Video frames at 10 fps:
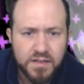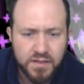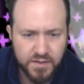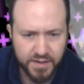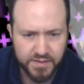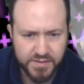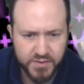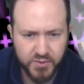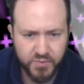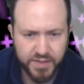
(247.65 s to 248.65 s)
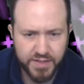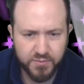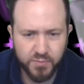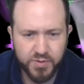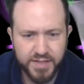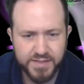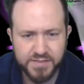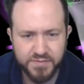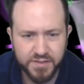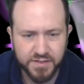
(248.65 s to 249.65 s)
Okay, so we, we'll play this
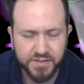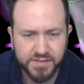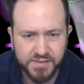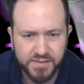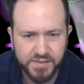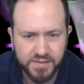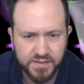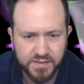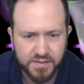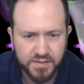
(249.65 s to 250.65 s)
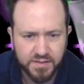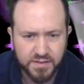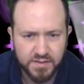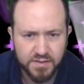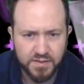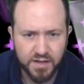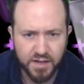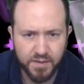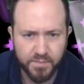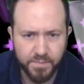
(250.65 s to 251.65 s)
first.
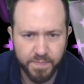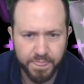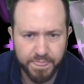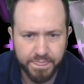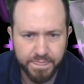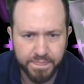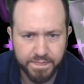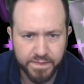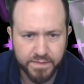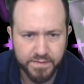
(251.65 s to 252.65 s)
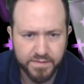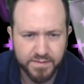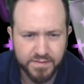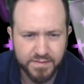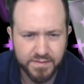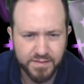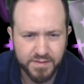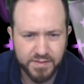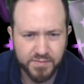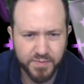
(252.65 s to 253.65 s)
Um, I
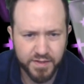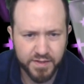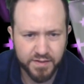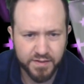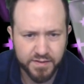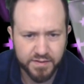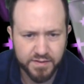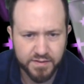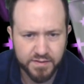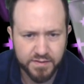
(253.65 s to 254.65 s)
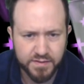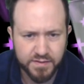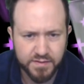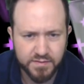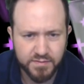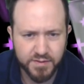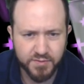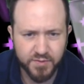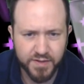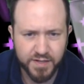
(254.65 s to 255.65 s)
guess we'll play it here. Well, no,
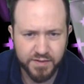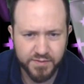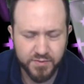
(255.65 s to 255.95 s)
we want to cover the